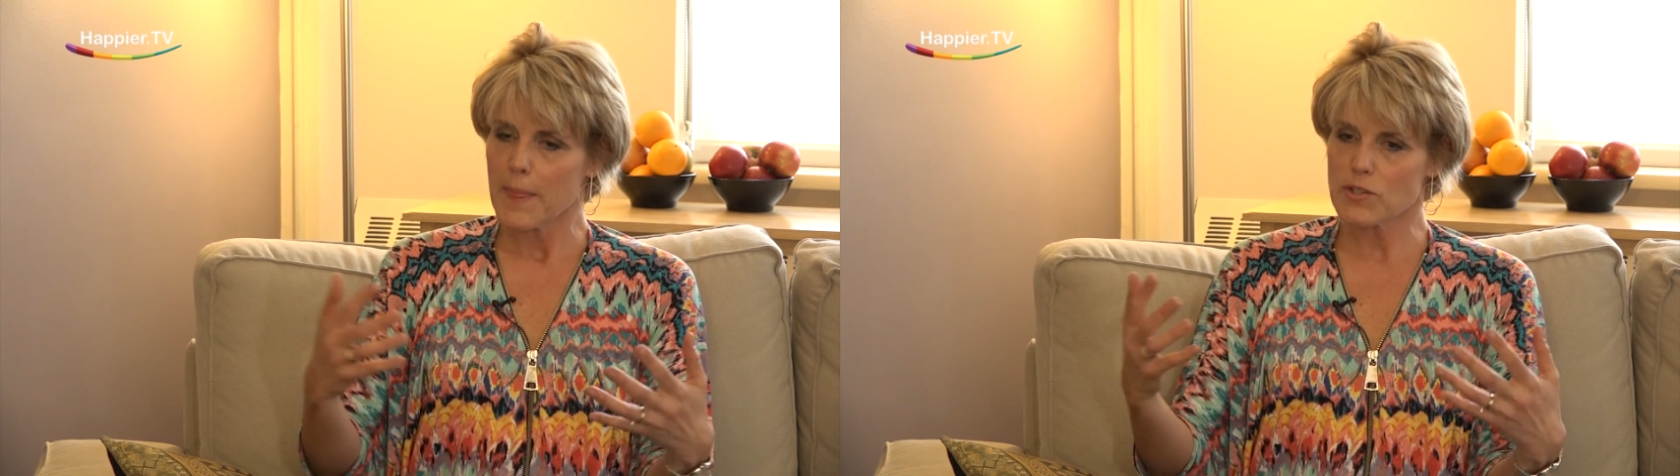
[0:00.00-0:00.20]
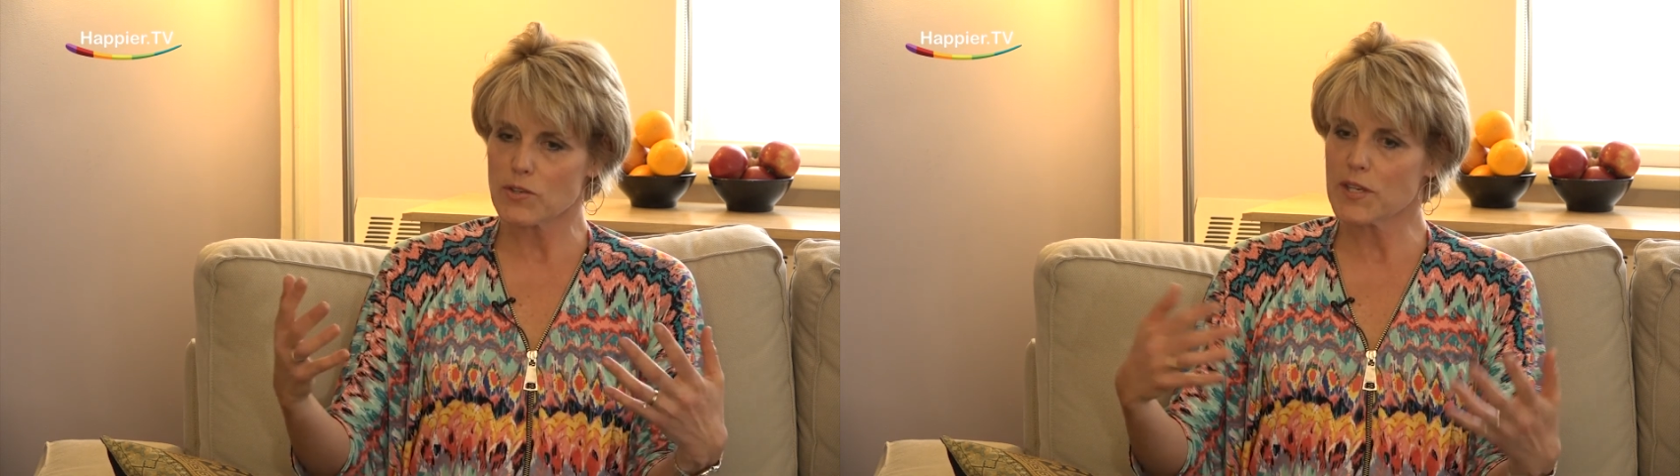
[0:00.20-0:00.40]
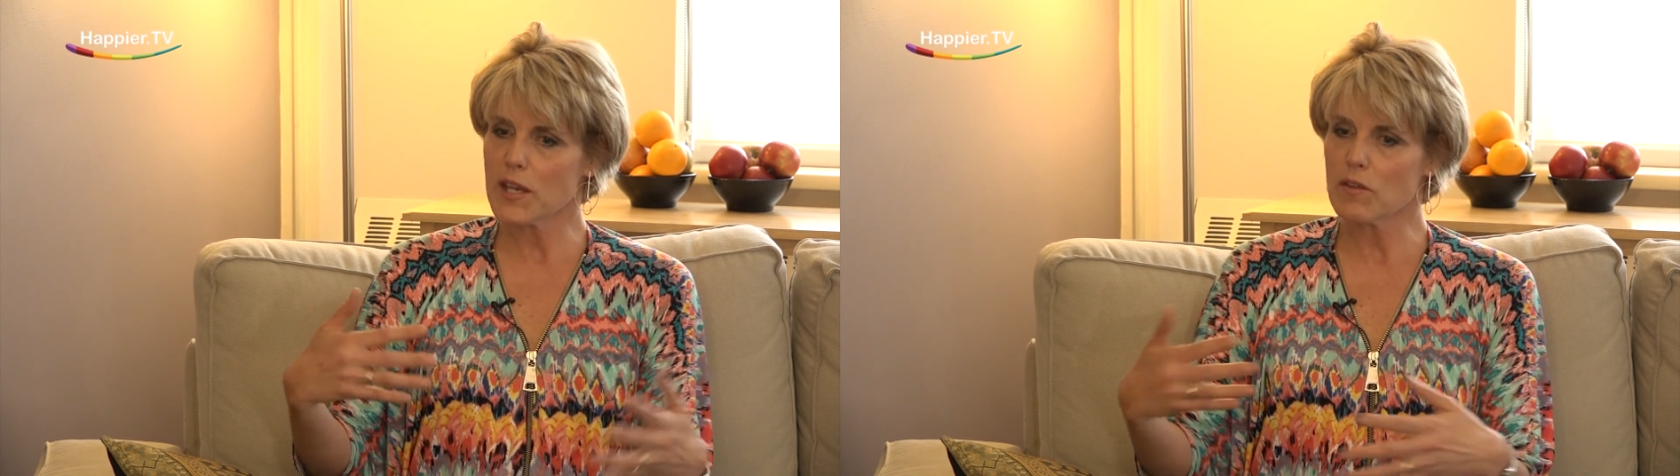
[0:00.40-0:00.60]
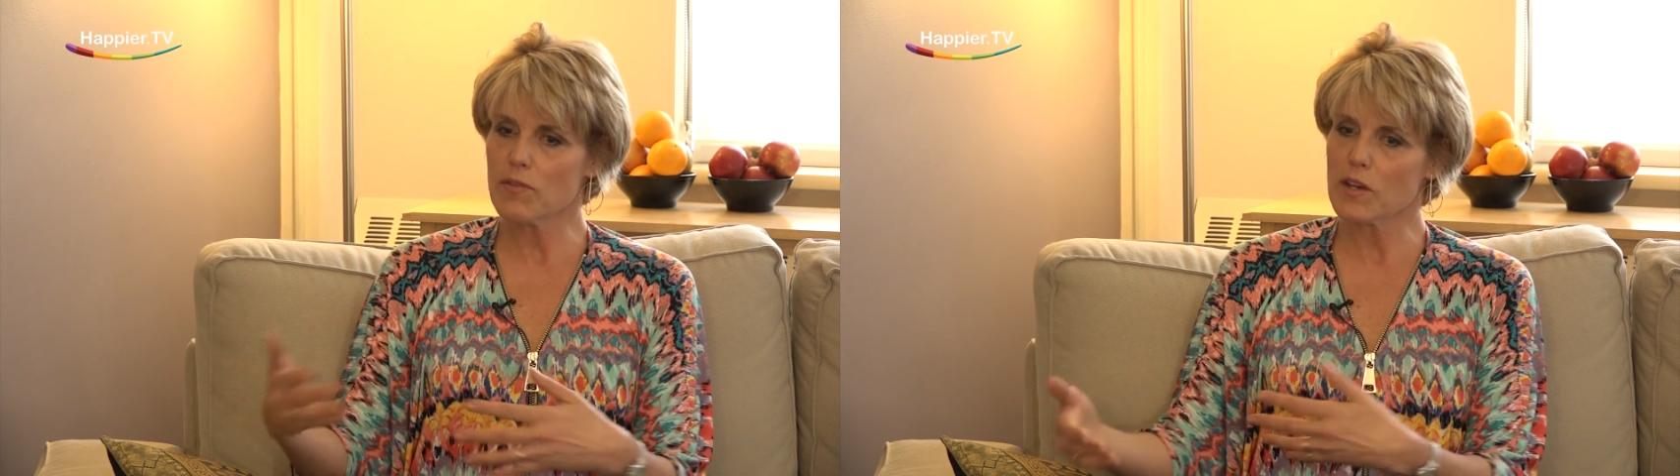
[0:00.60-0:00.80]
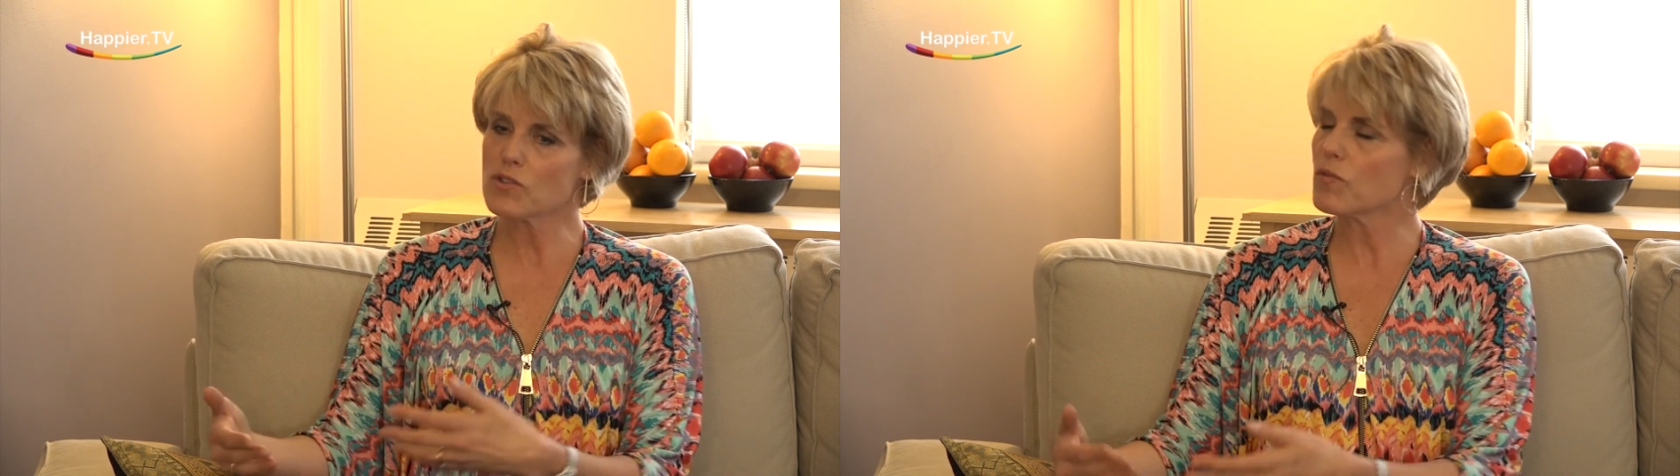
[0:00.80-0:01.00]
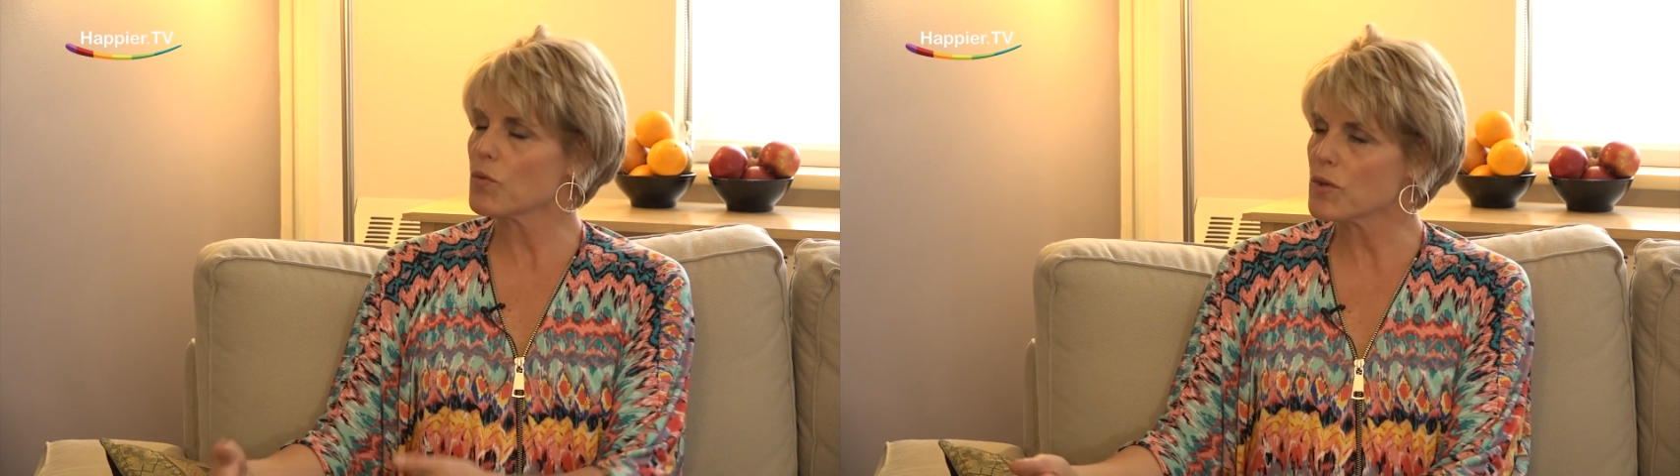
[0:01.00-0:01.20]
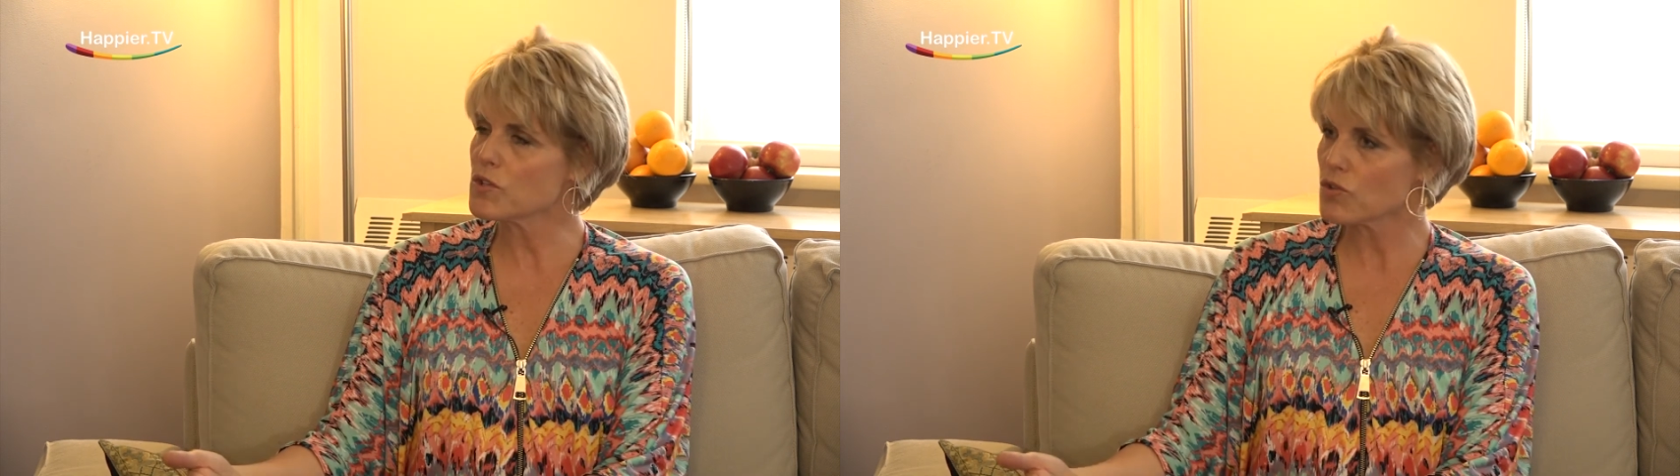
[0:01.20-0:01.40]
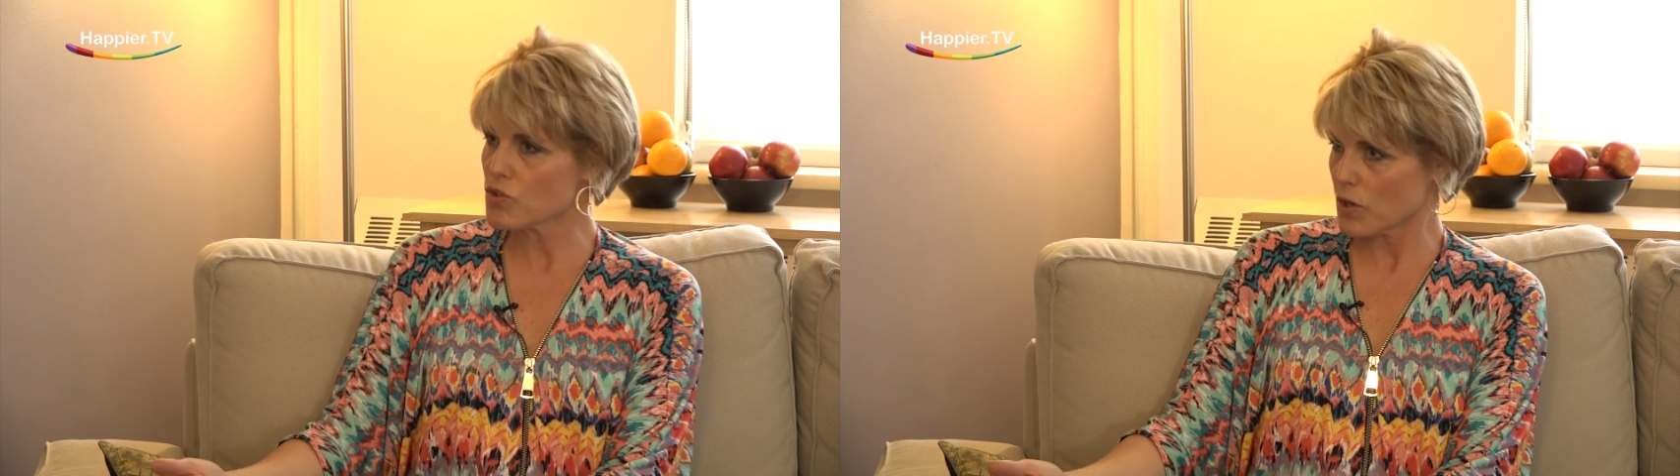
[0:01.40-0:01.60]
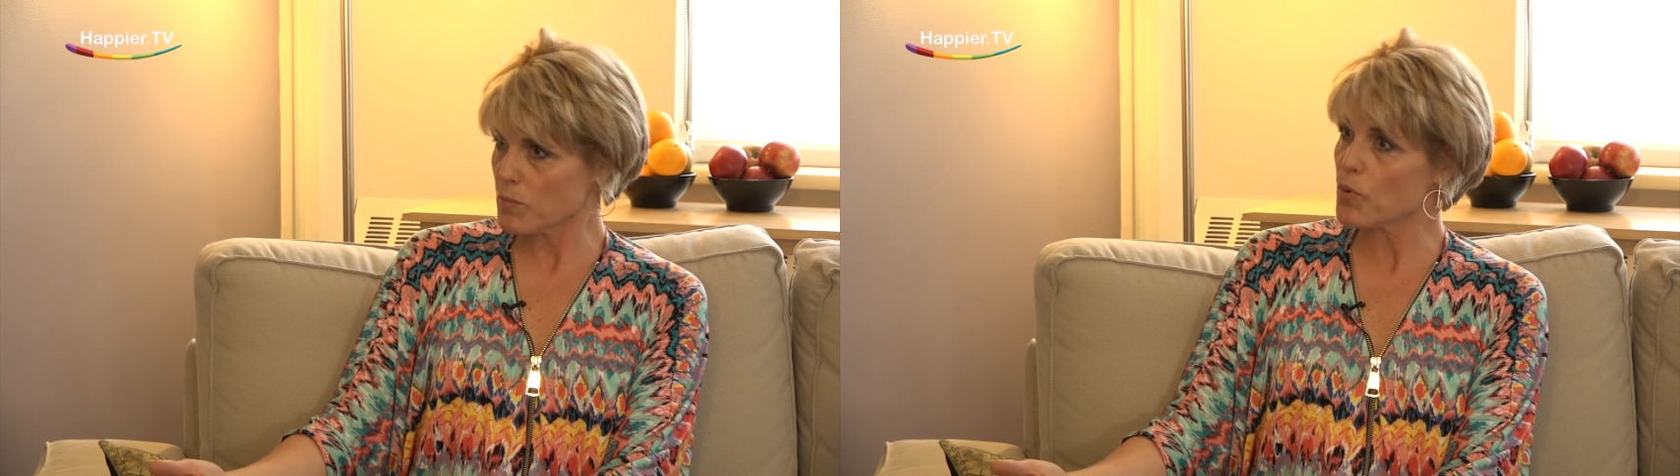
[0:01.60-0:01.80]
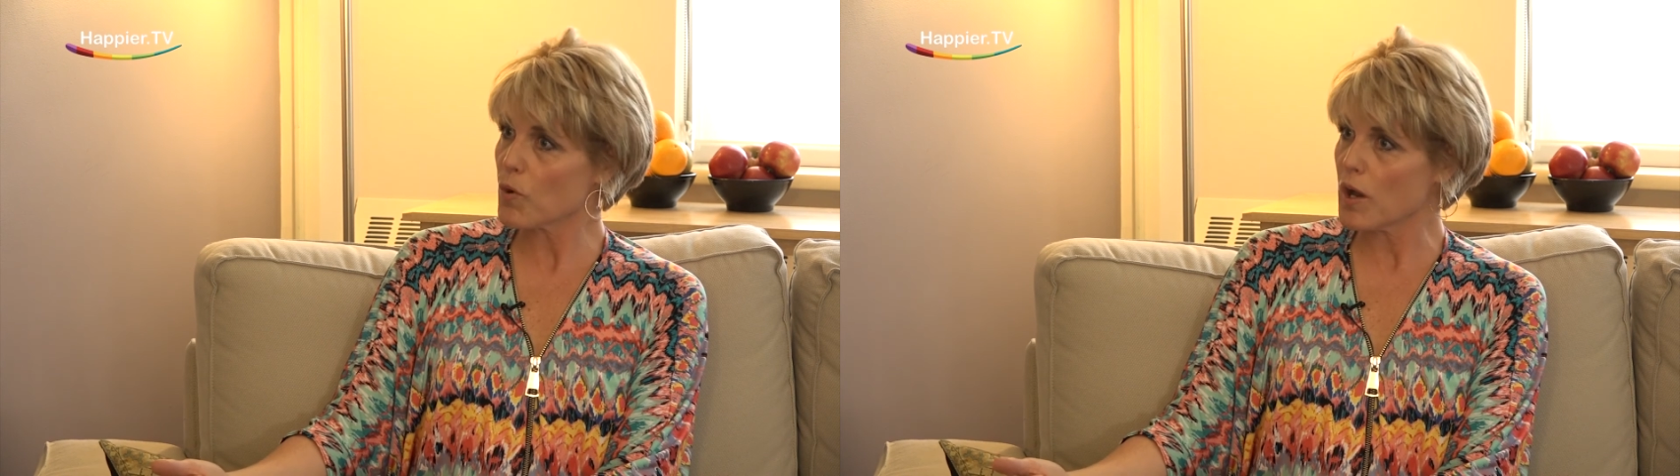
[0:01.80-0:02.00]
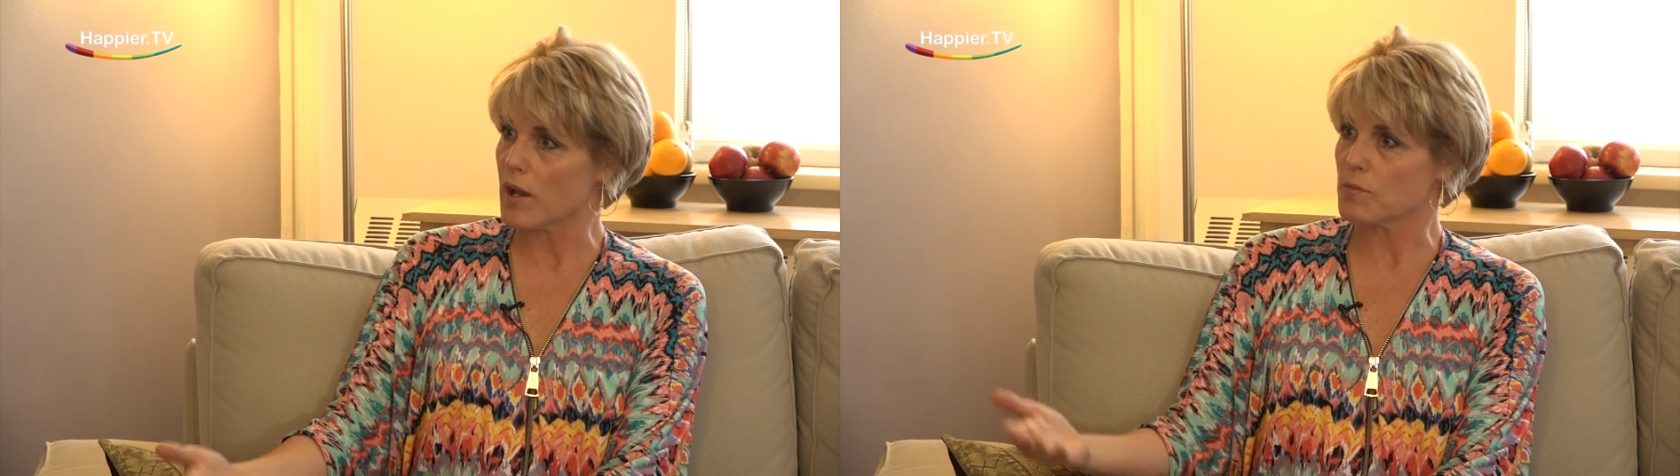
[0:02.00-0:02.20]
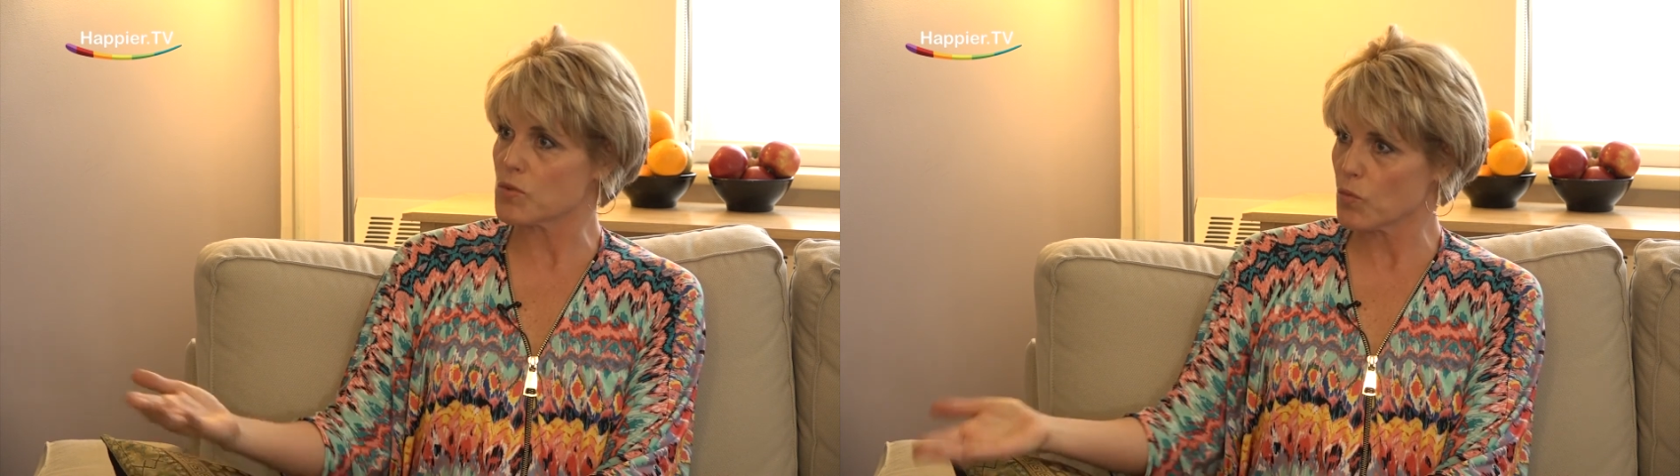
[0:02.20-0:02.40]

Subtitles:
So take advantage of the research on primes,